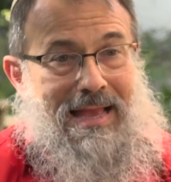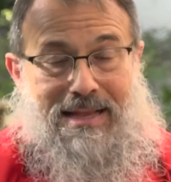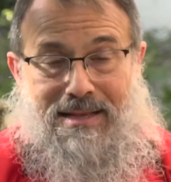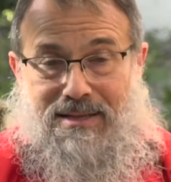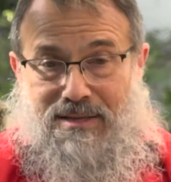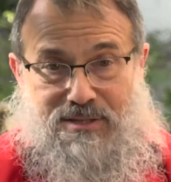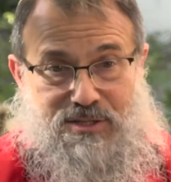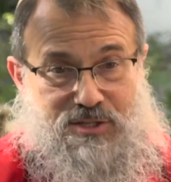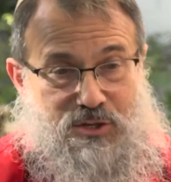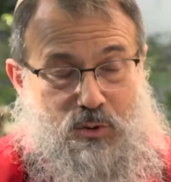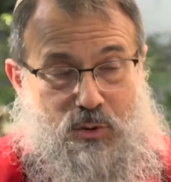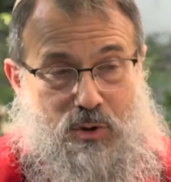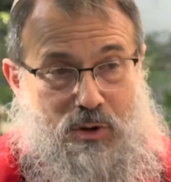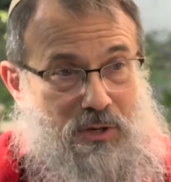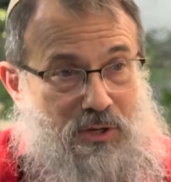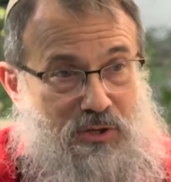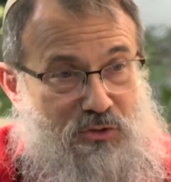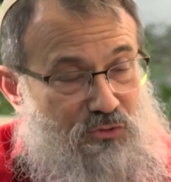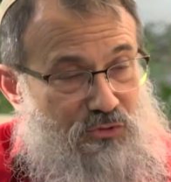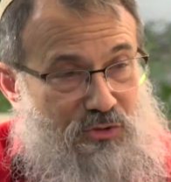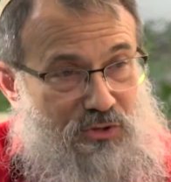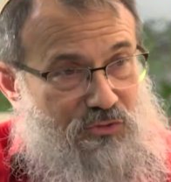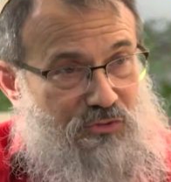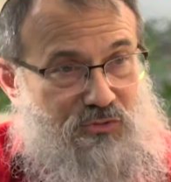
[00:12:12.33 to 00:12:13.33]
So
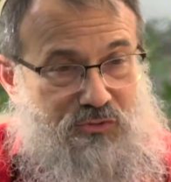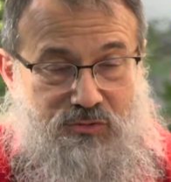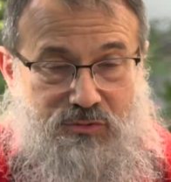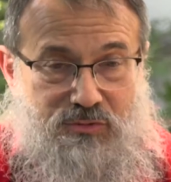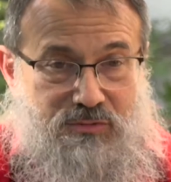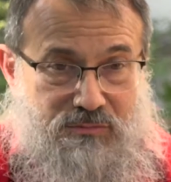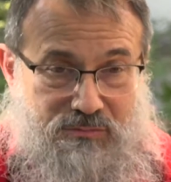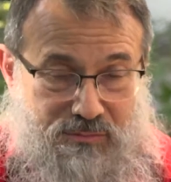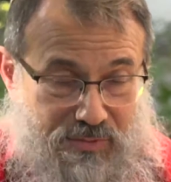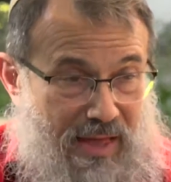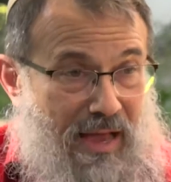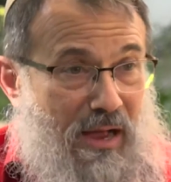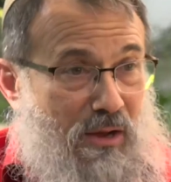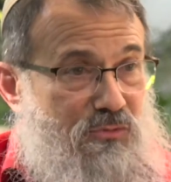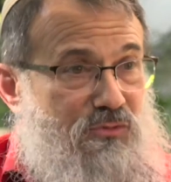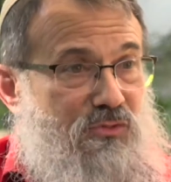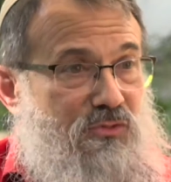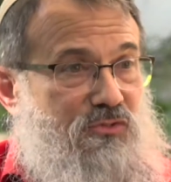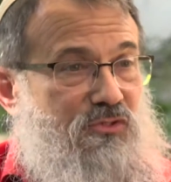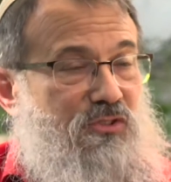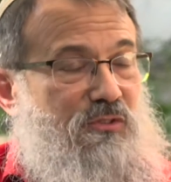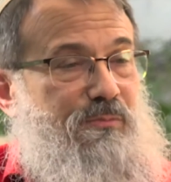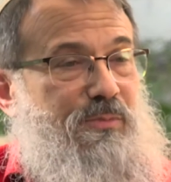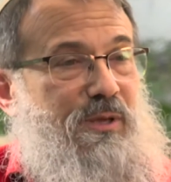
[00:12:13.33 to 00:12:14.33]
hundreds,
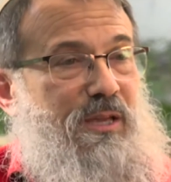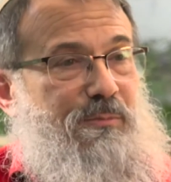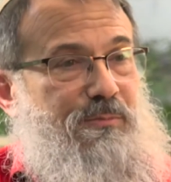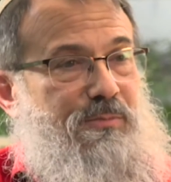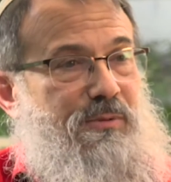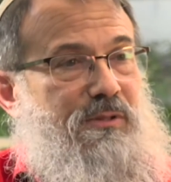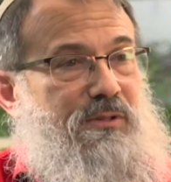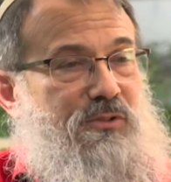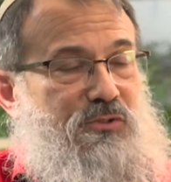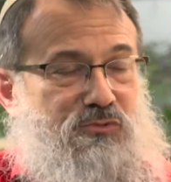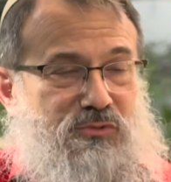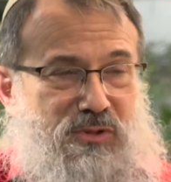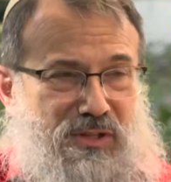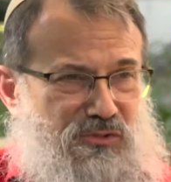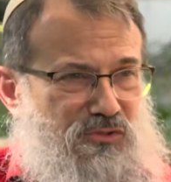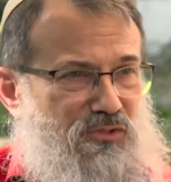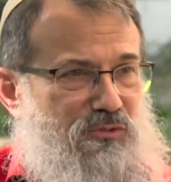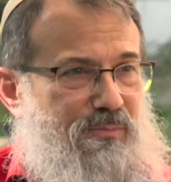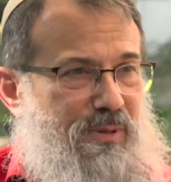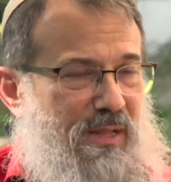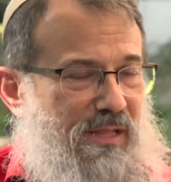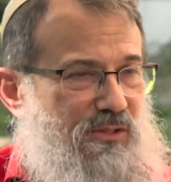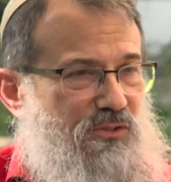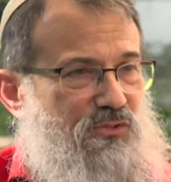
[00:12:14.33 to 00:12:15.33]
thousands of people, Israelis
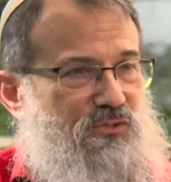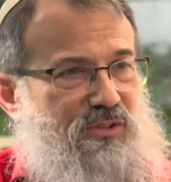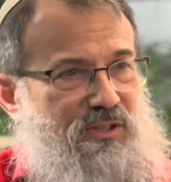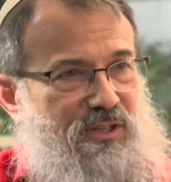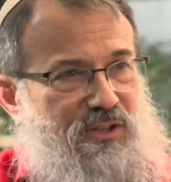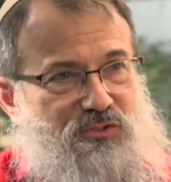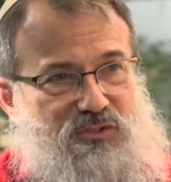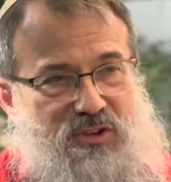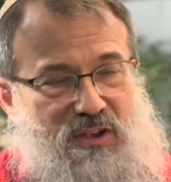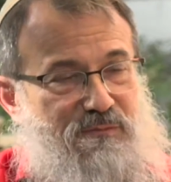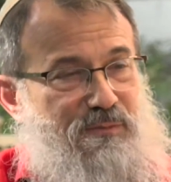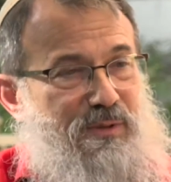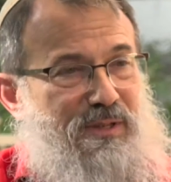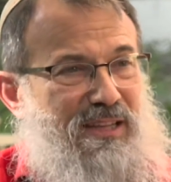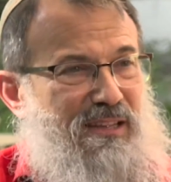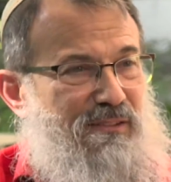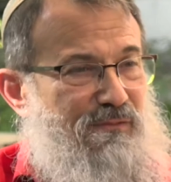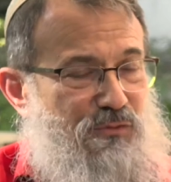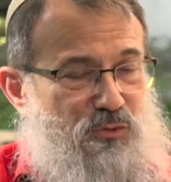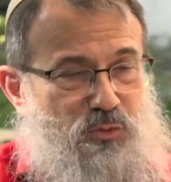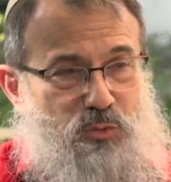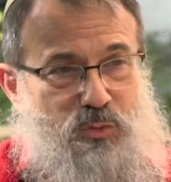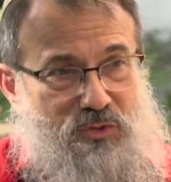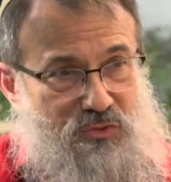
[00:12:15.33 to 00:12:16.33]
and Palestinians, have been
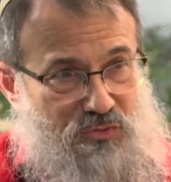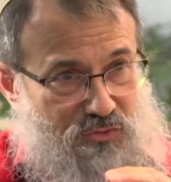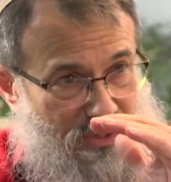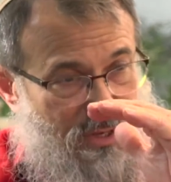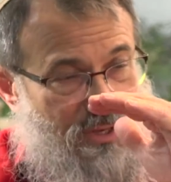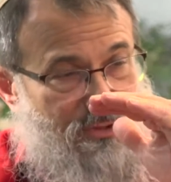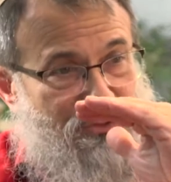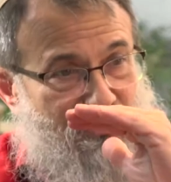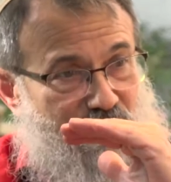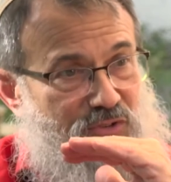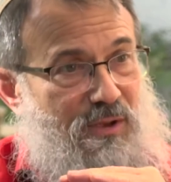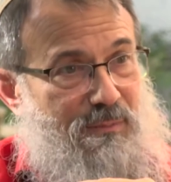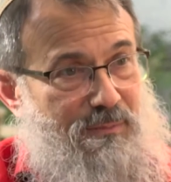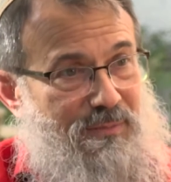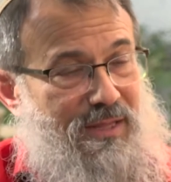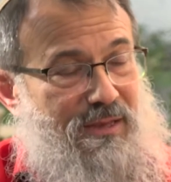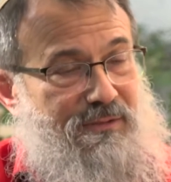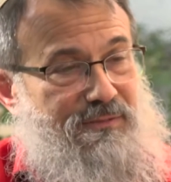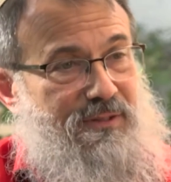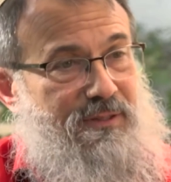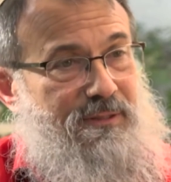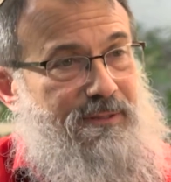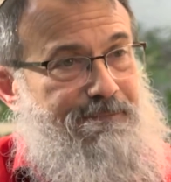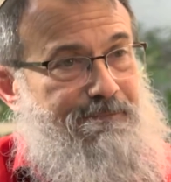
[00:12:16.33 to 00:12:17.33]
influenced on some
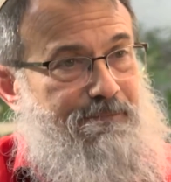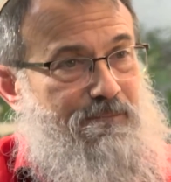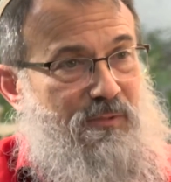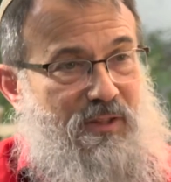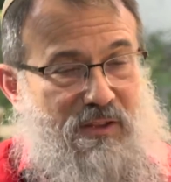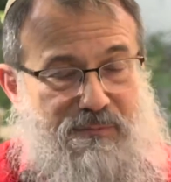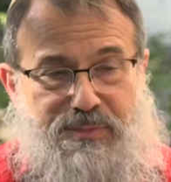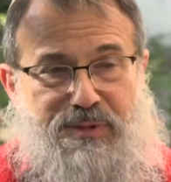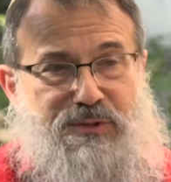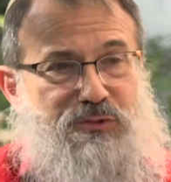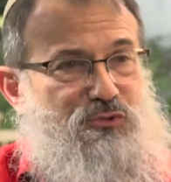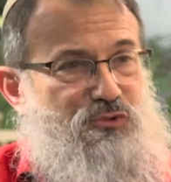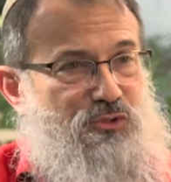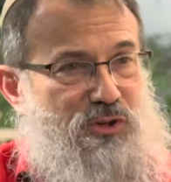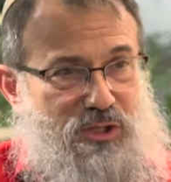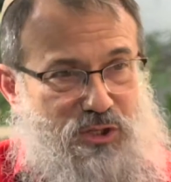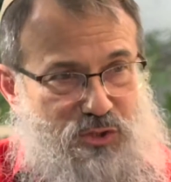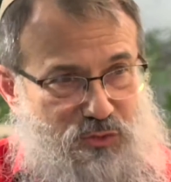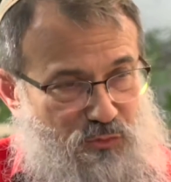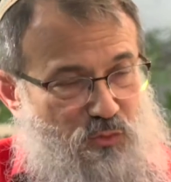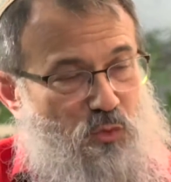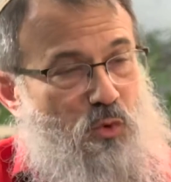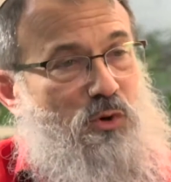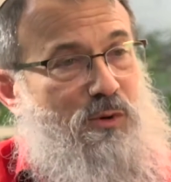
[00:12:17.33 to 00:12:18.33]
level, been
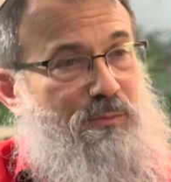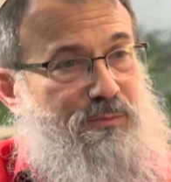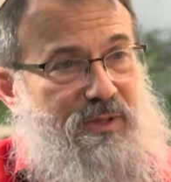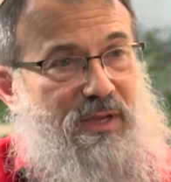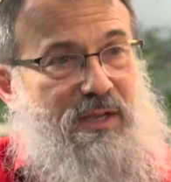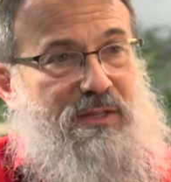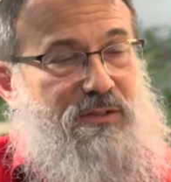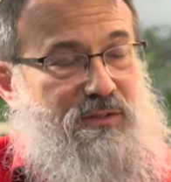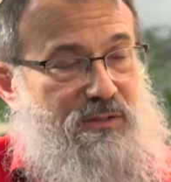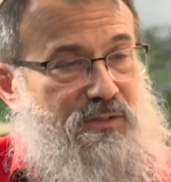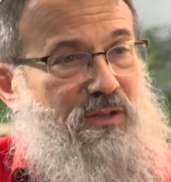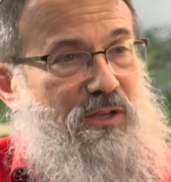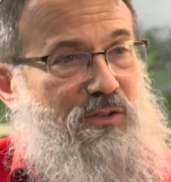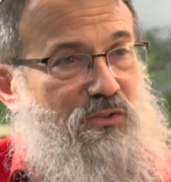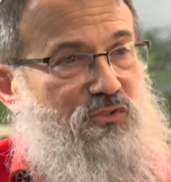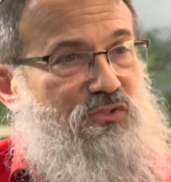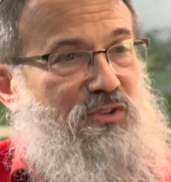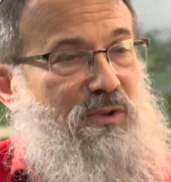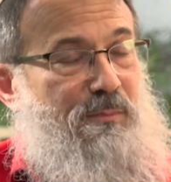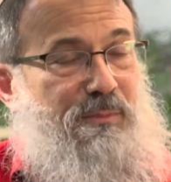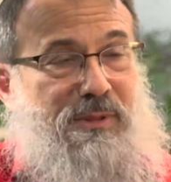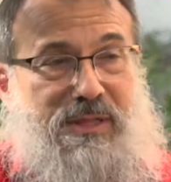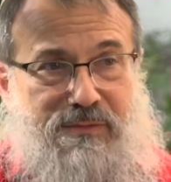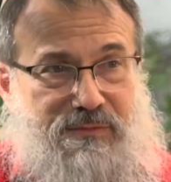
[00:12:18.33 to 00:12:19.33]
transformed on
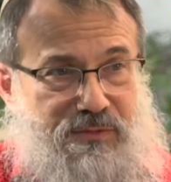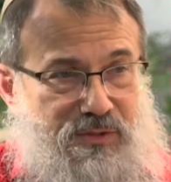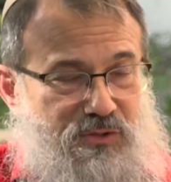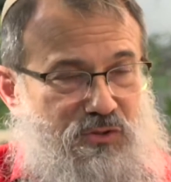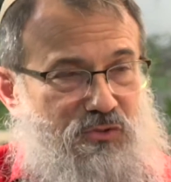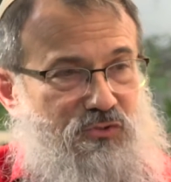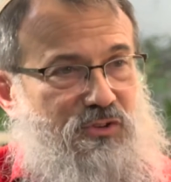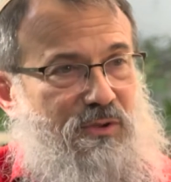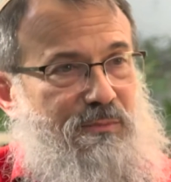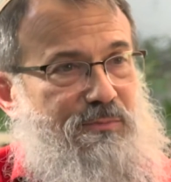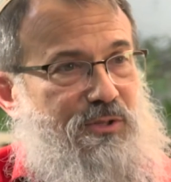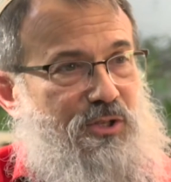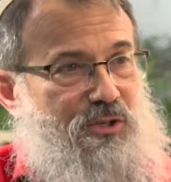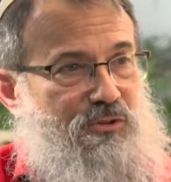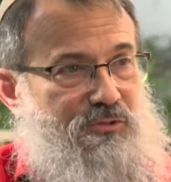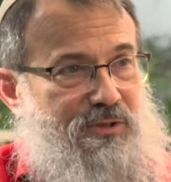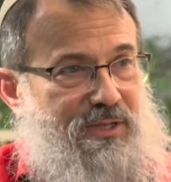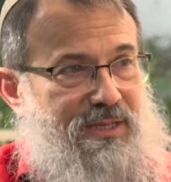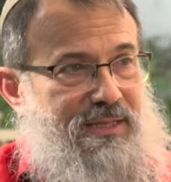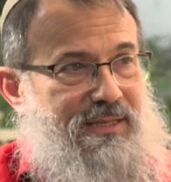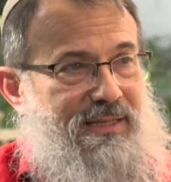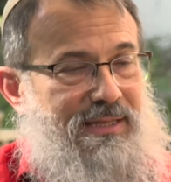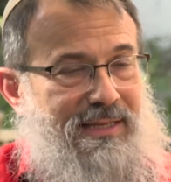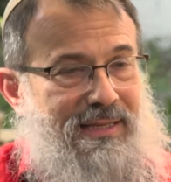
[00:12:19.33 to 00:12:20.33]
some level to some
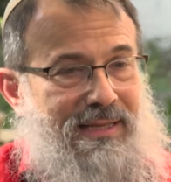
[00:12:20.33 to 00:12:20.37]
degree.